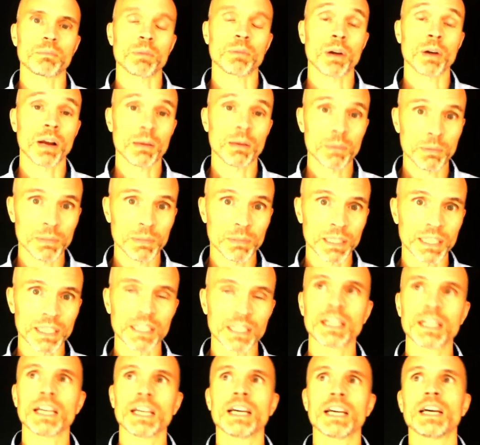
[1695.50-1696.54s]

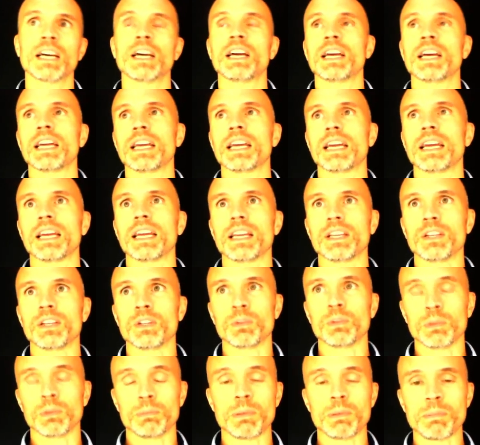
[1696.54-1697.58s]
Probably
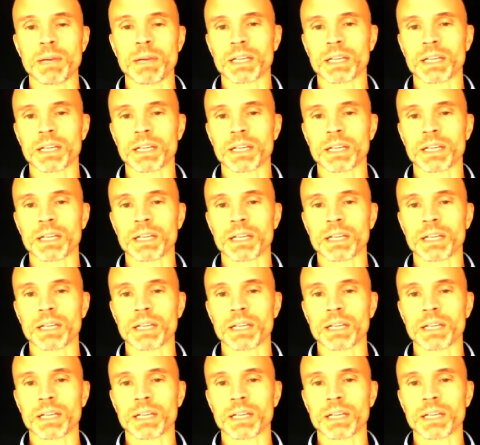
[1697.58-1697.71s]
you would be